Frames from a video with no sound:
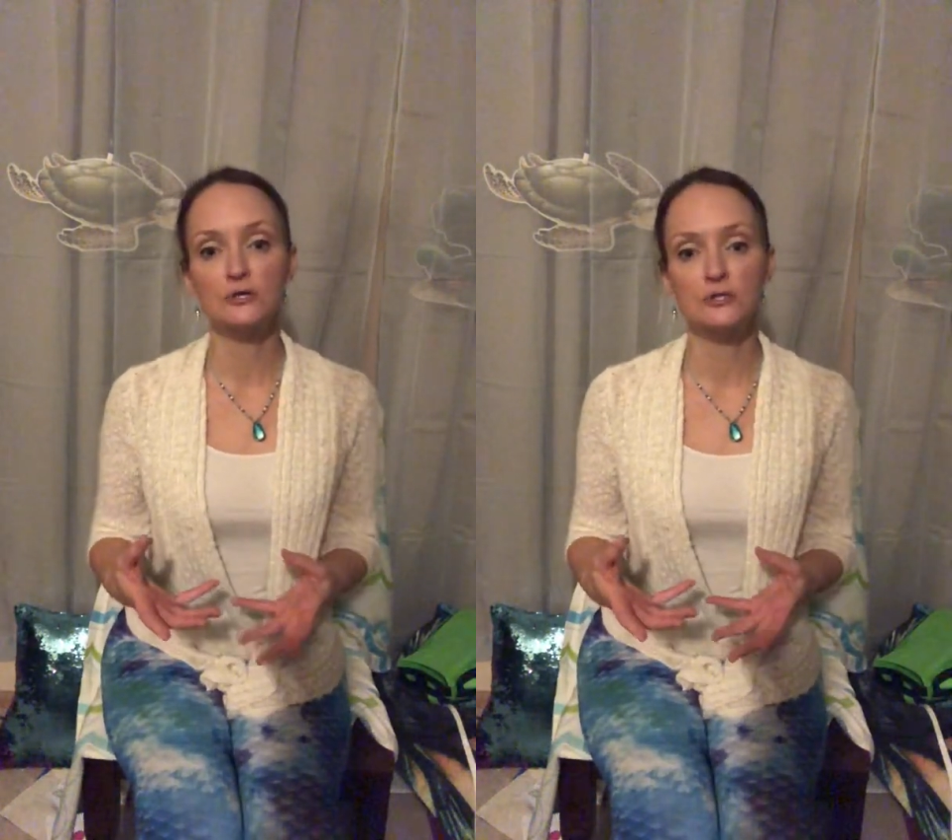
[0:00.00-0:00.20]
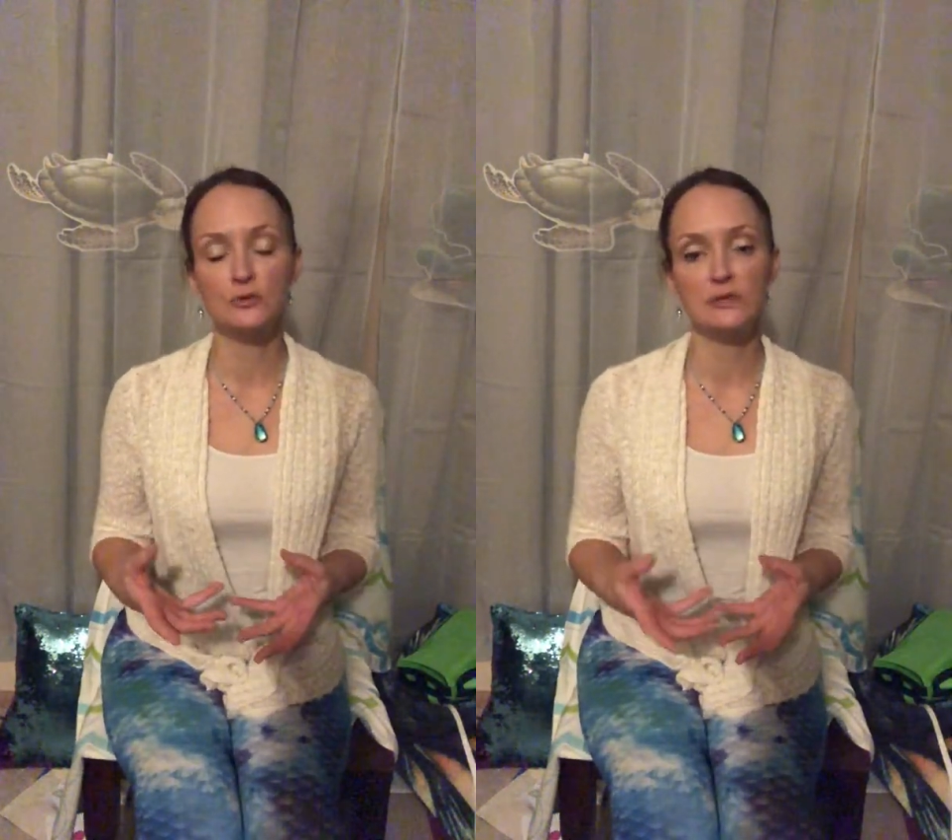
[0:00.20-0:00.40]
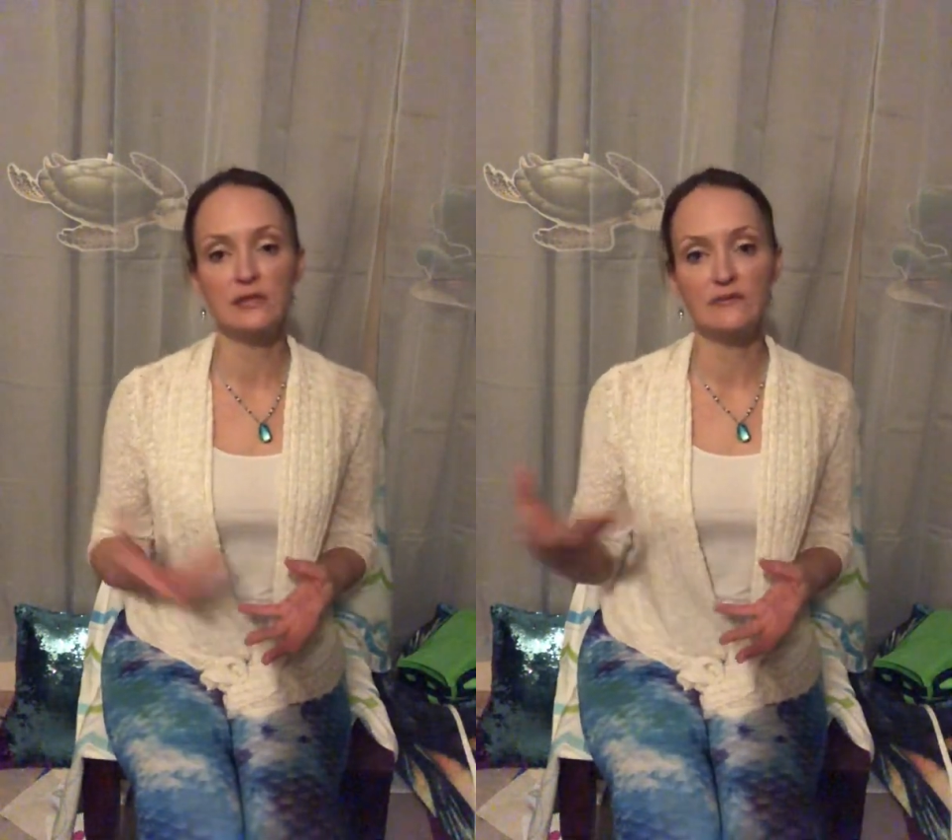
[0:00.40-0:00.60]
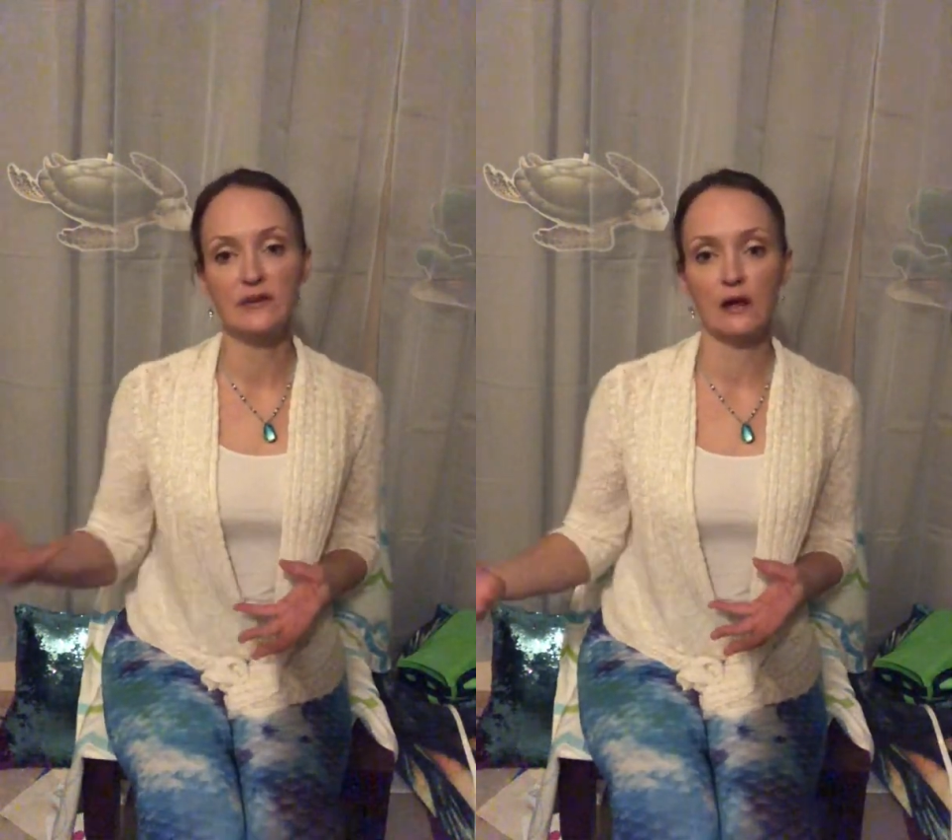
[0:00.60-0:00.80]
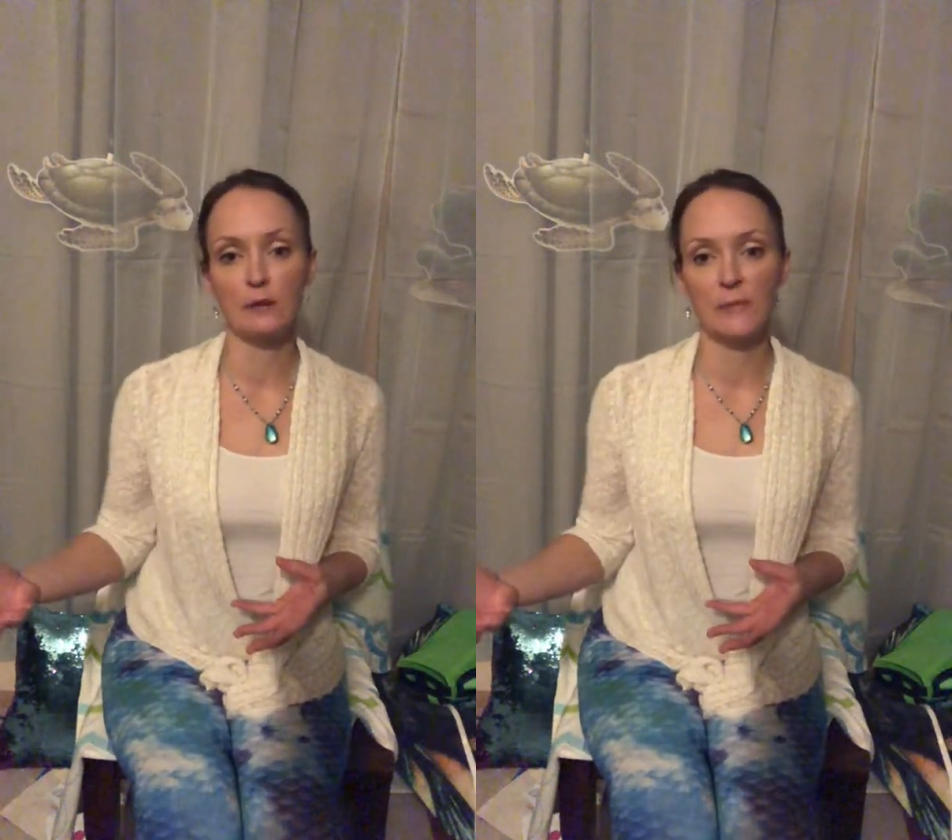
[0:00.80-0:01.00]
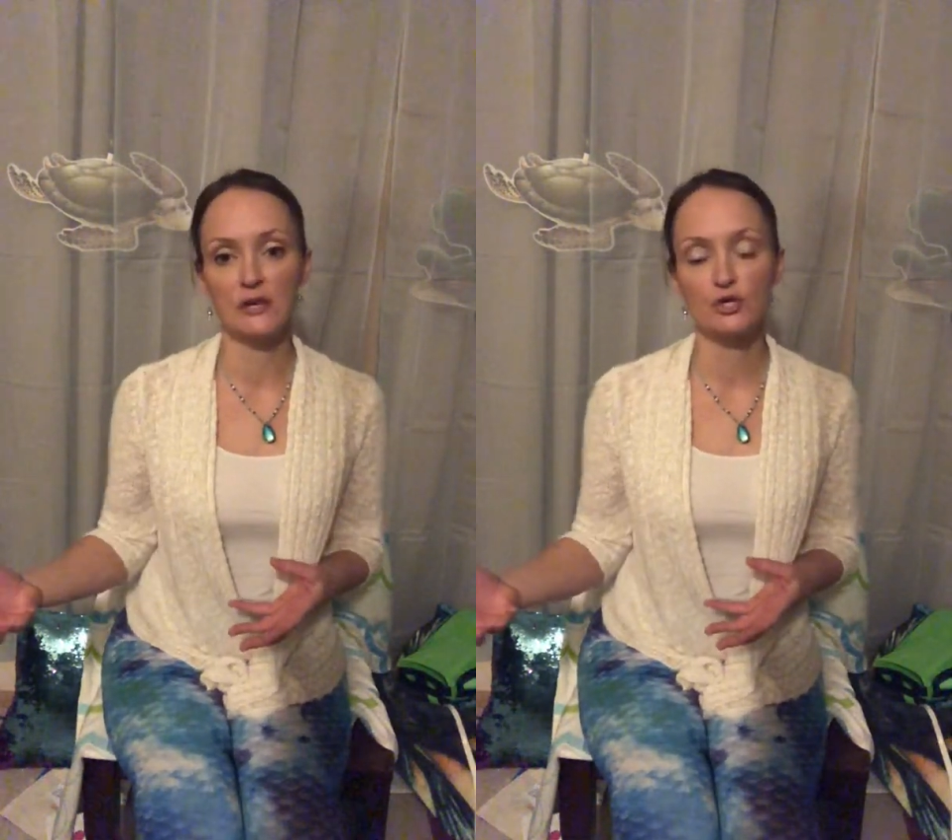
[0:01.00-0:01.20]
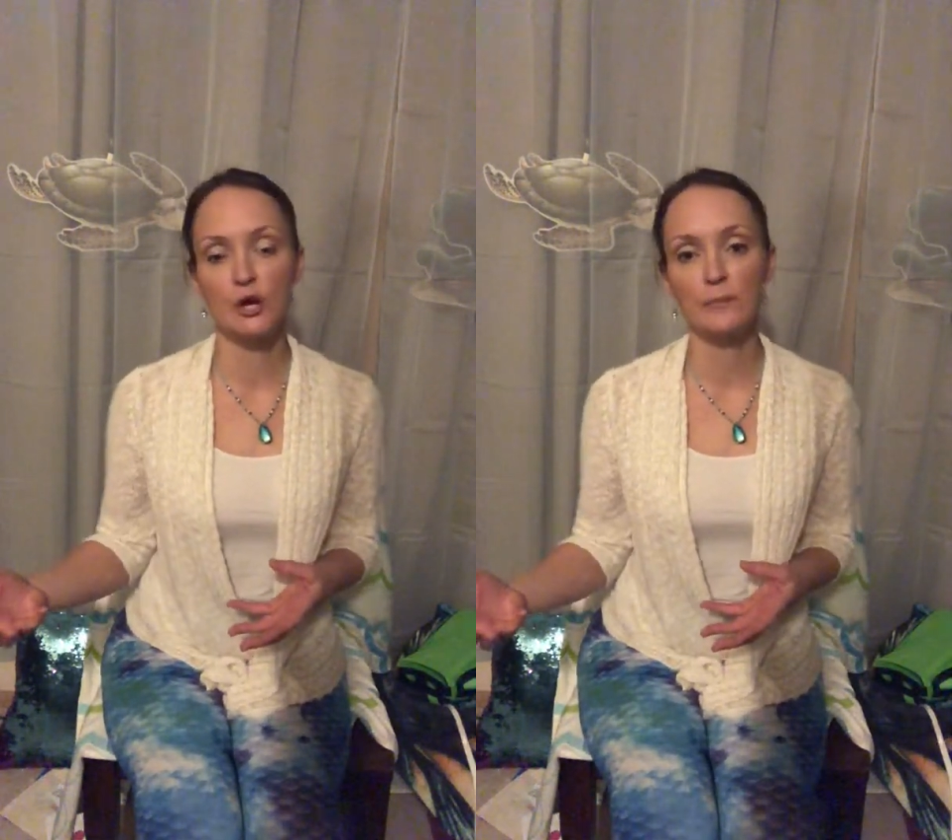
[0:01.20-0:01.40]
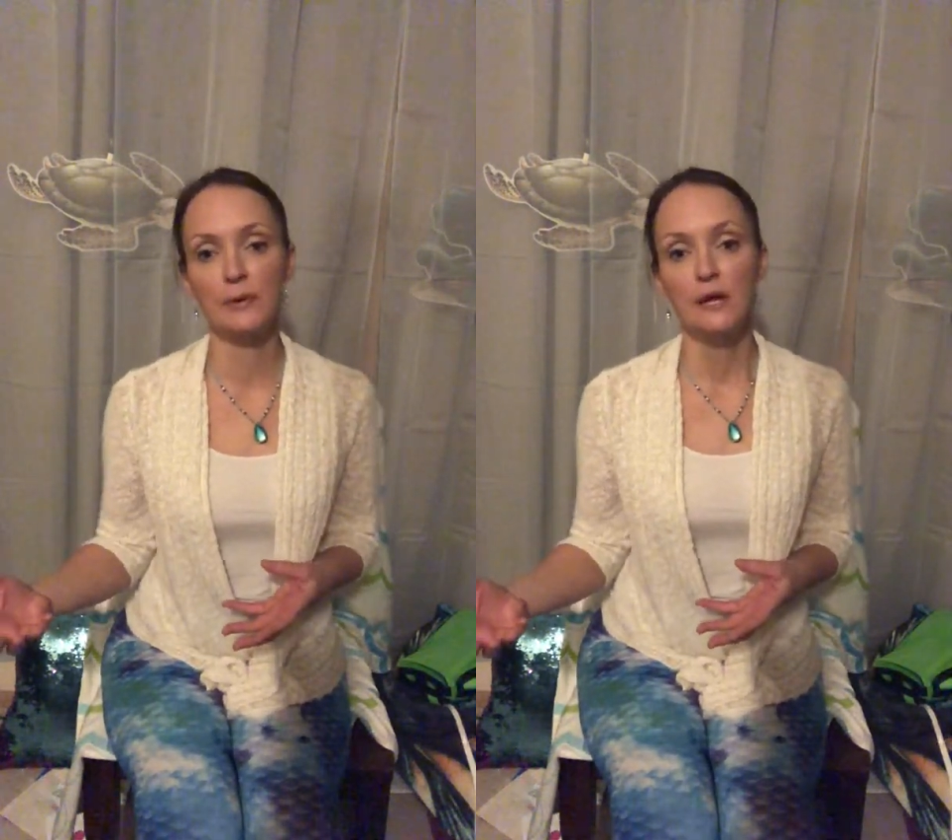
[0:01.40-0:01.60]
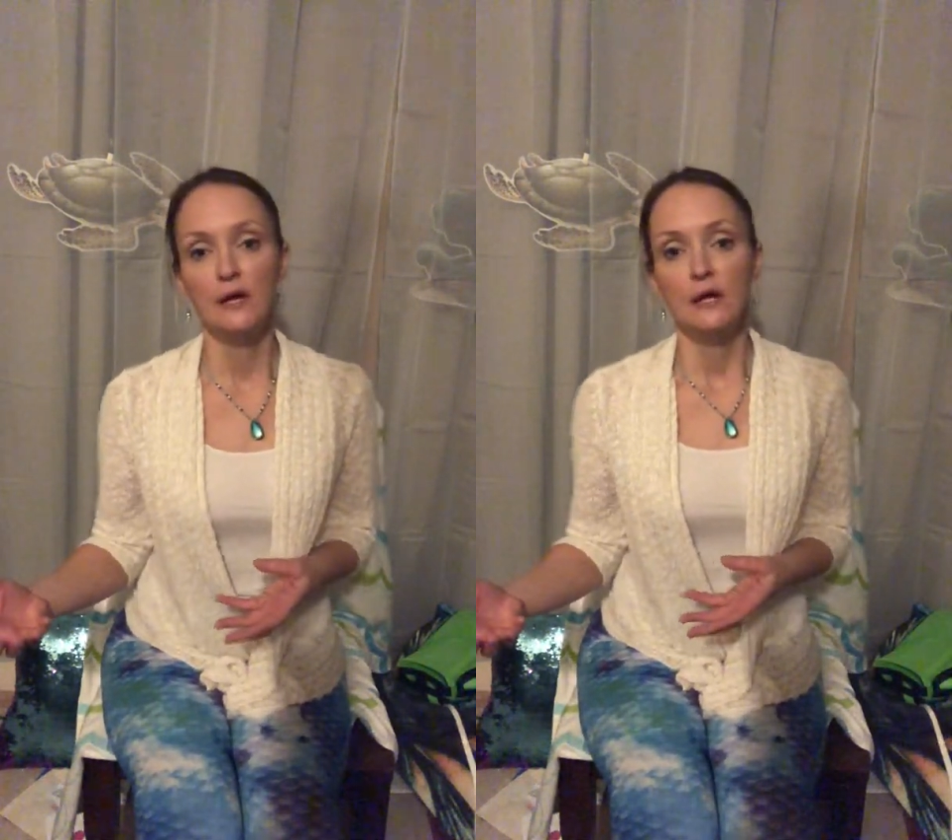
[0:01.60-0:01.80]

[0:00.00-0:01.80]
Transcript: to leaving on my trip